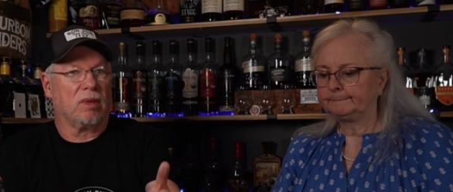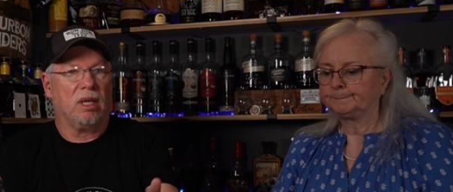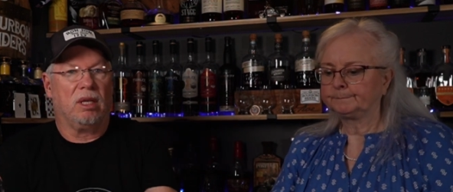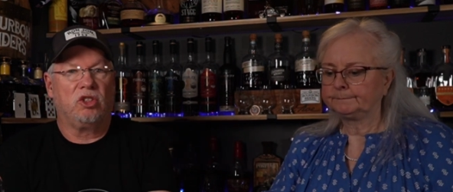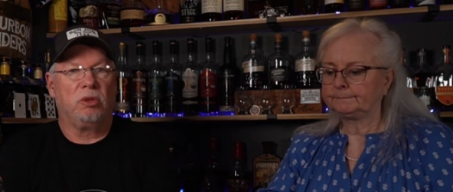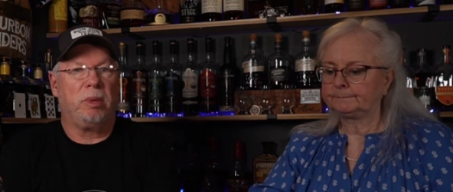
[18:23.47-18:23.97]

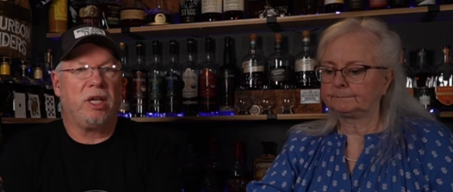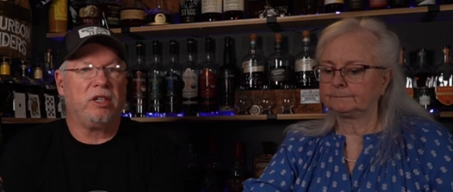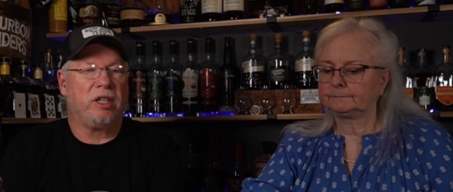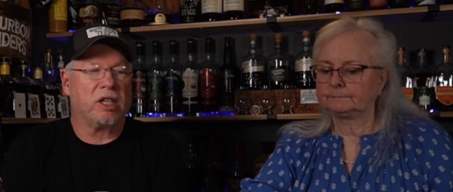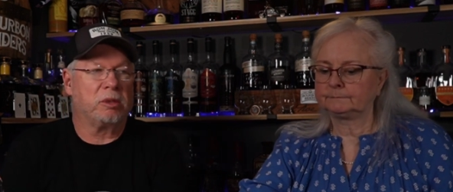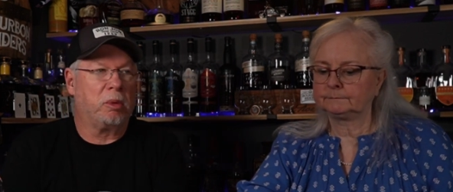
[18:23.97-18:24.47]
Speaker 1: it should be your
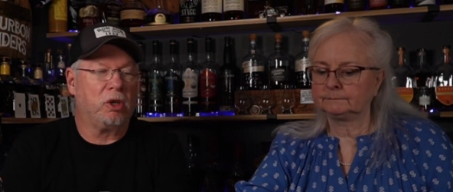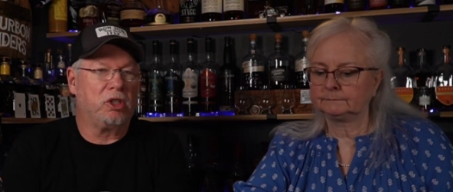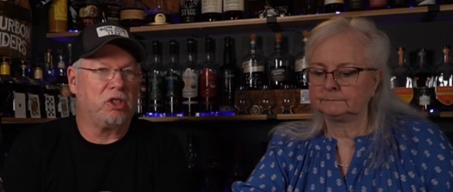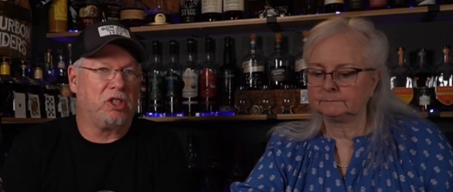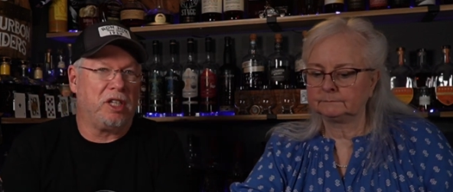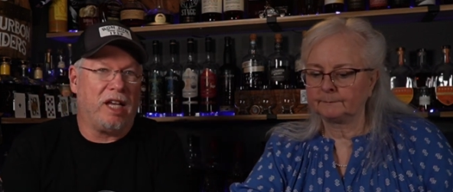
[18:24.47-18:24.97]
next
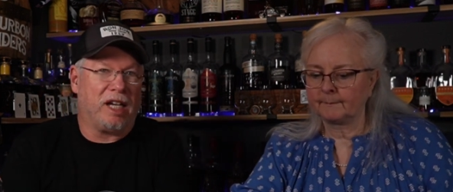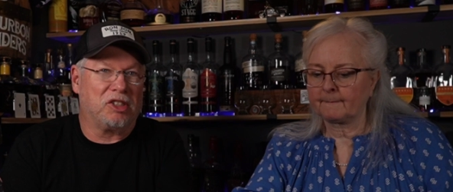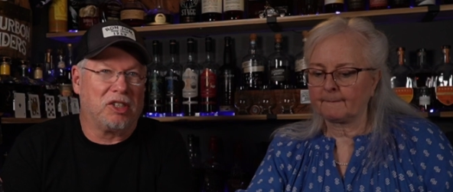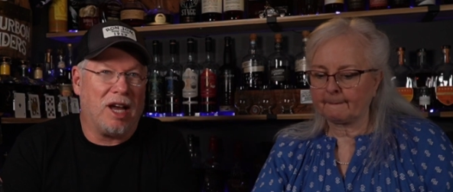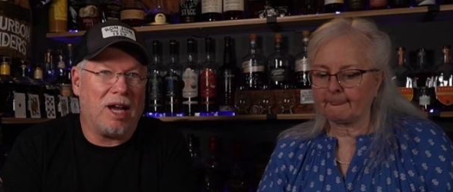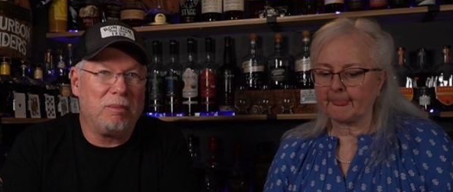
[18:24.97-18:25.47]
purchase the next
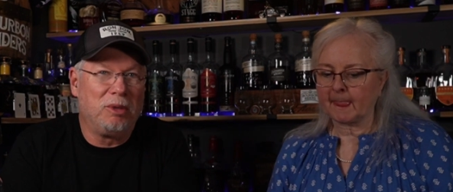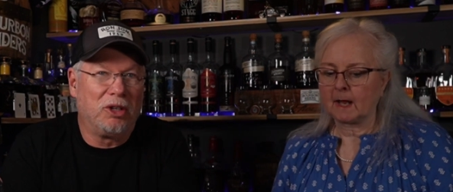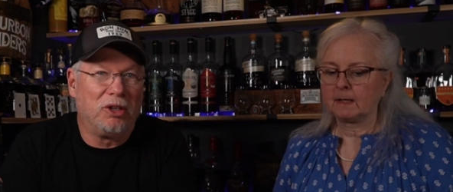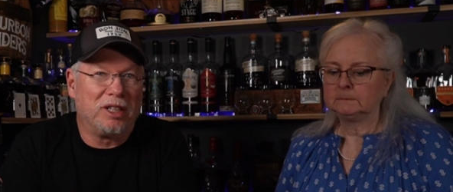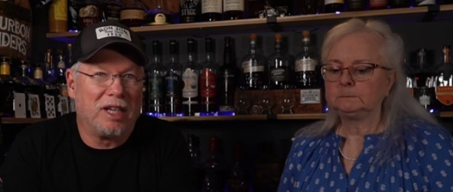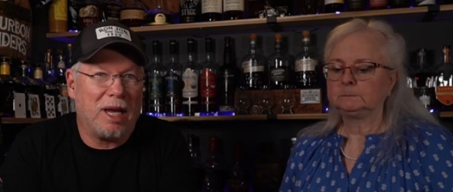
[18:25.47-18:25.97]
time
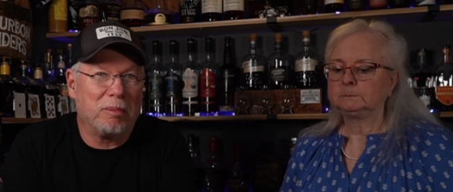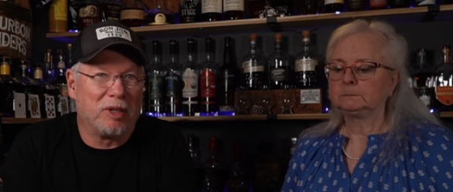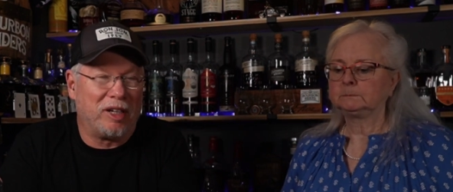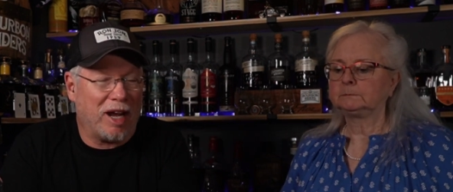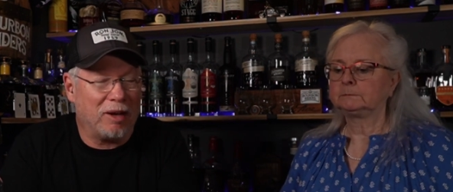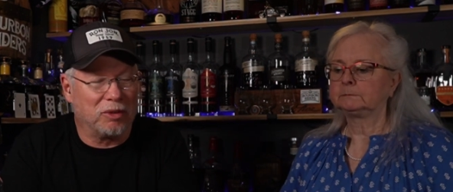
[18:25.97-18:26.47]
you're in Cape
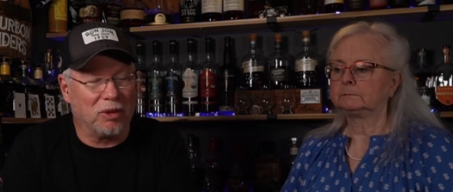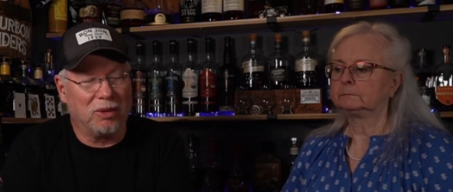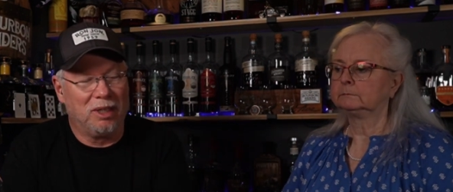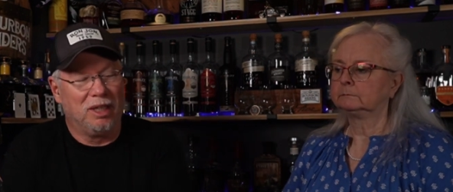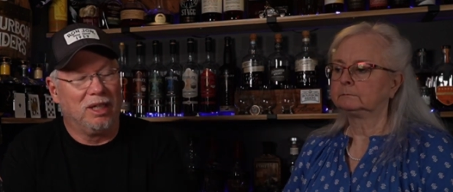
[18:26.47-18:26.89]
Canaveral.